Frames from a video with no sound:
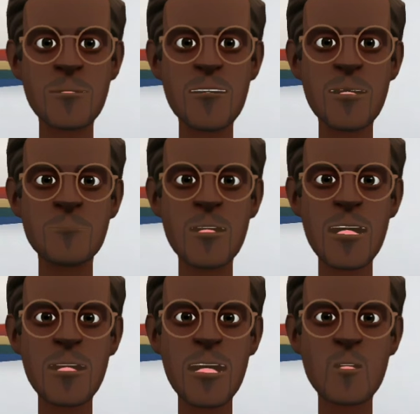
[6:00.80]
The Viper
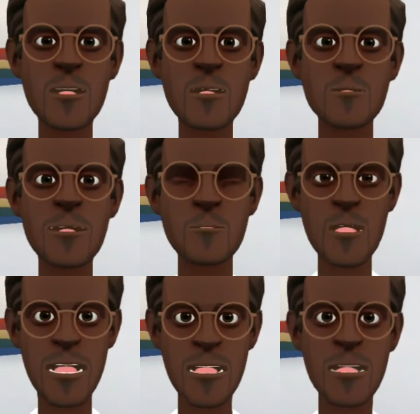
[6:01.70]
8 kHz came
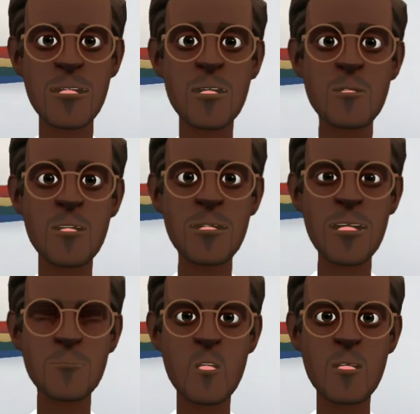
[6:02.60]
with a Razer
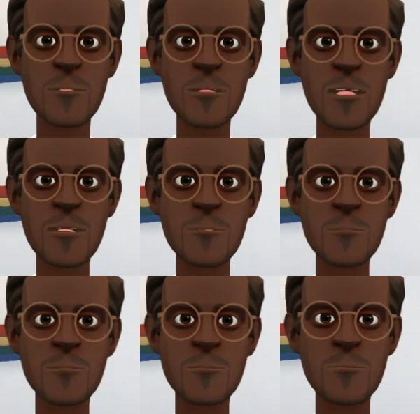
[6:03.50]
Strider mousepad.
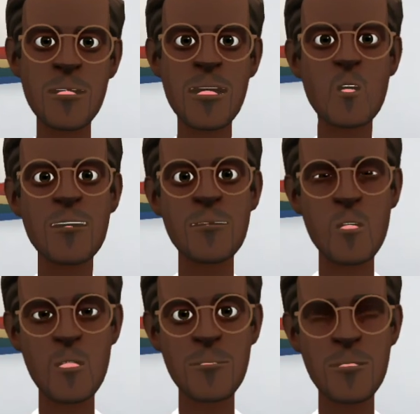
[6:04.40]
The use of a
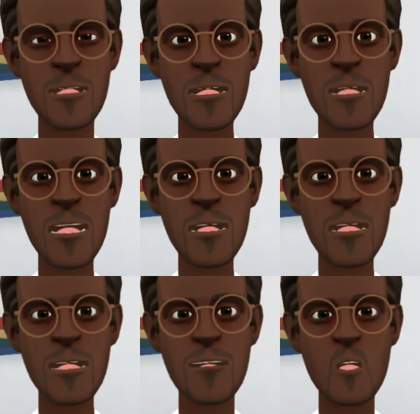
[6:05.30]
mousepad is
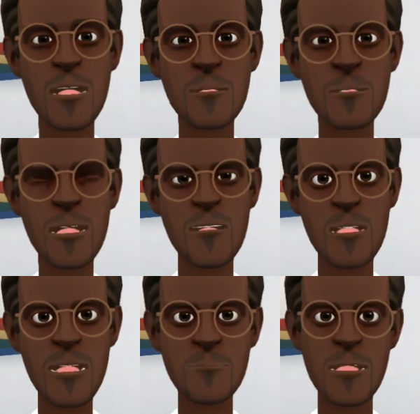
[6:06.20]
indicated for this
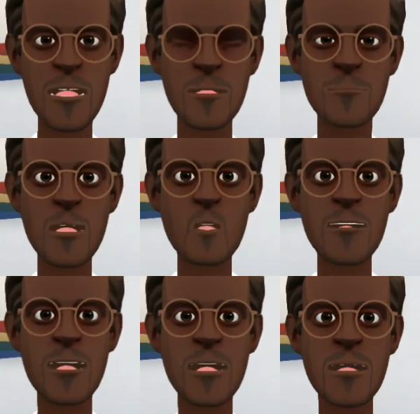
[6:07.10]
peripheral mainly because
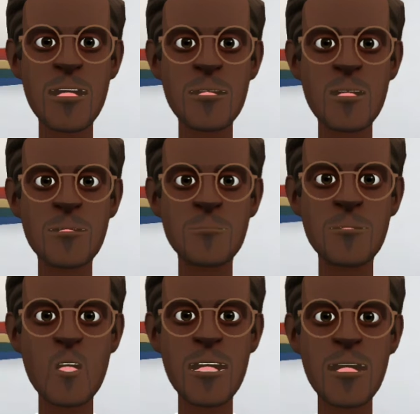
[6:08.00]
of its sensor,
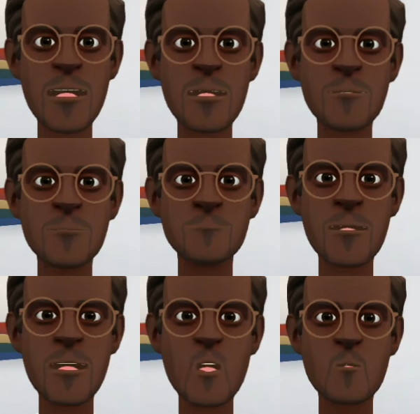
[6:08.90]
which,
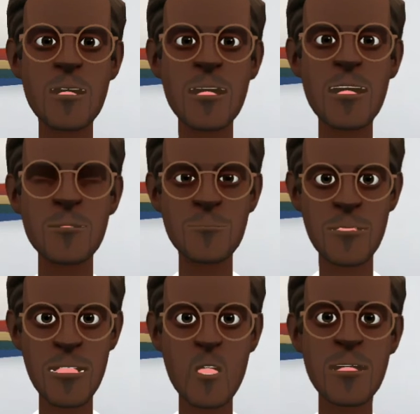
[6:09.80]
being optical,
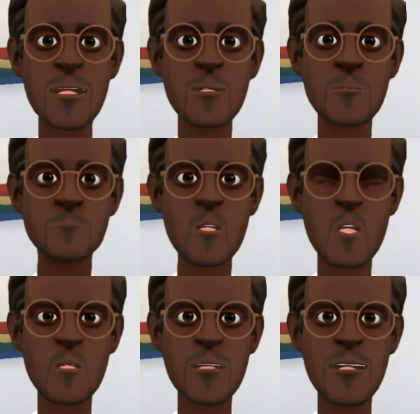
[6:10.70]
requires
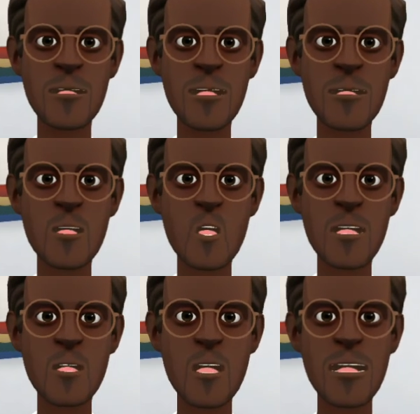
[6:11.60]
smooth surfaces to
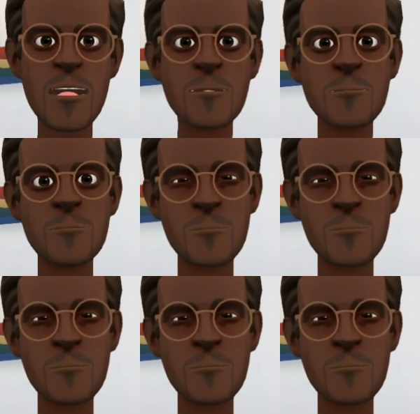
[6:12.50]
work well.